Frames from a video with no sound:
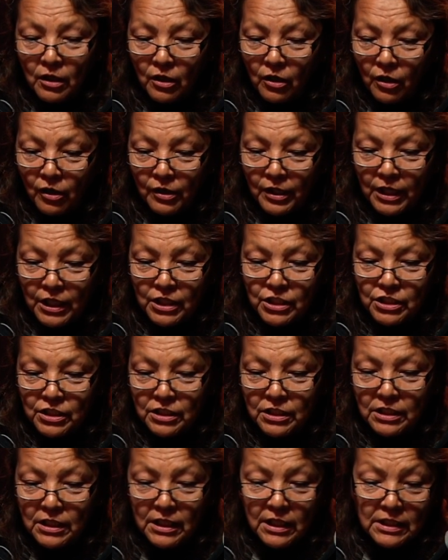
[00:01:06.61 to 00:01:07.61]
Our
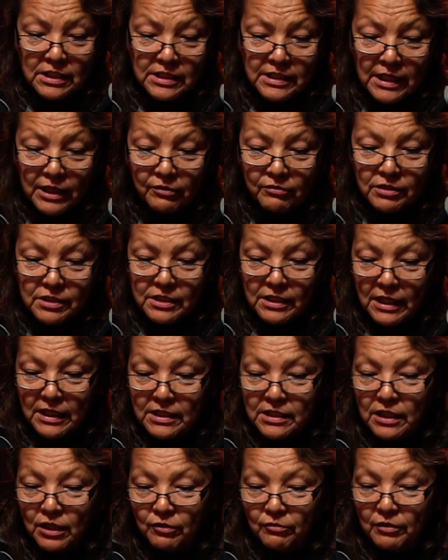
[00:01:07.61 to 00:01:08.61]
ancient and sacred
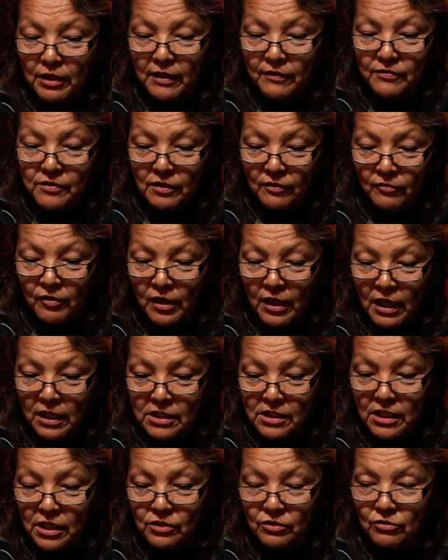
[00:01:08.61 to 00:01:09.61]
sites and graves of our
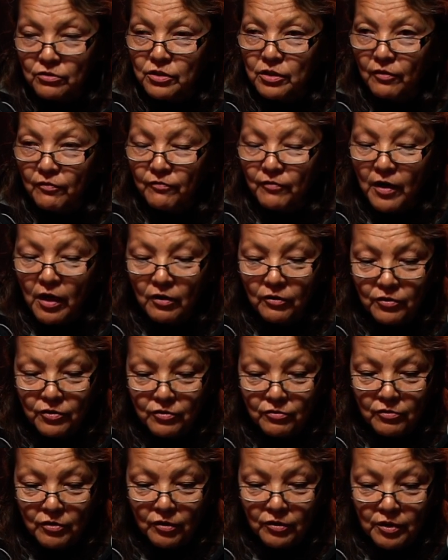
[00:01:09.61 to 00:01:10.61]
ancestors are found
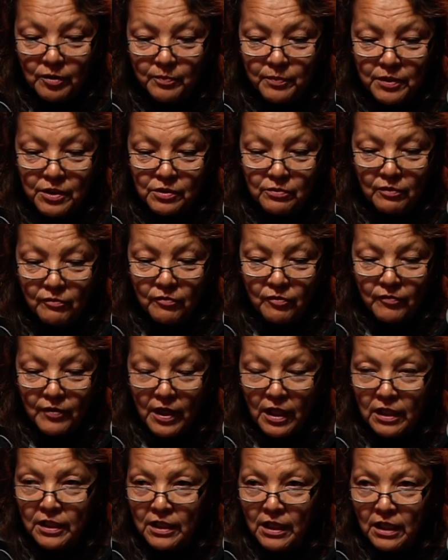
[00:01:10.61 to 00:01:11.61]
throughout the Peace River
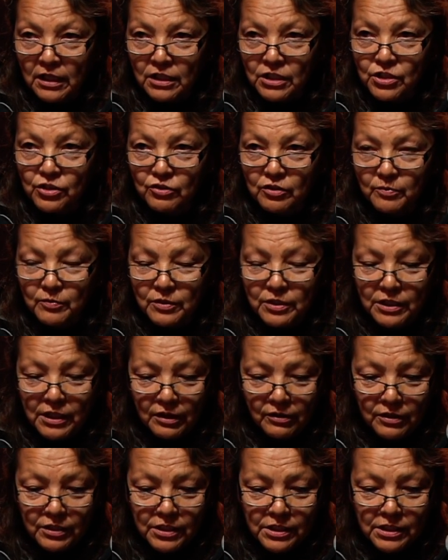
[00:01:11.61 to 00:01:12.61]
Valley and its
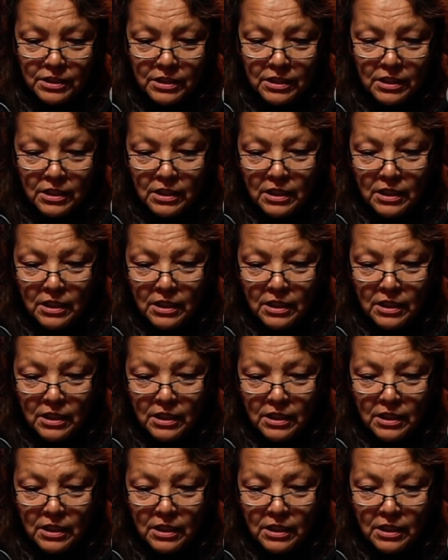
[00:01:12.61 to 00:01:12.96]
tributaries.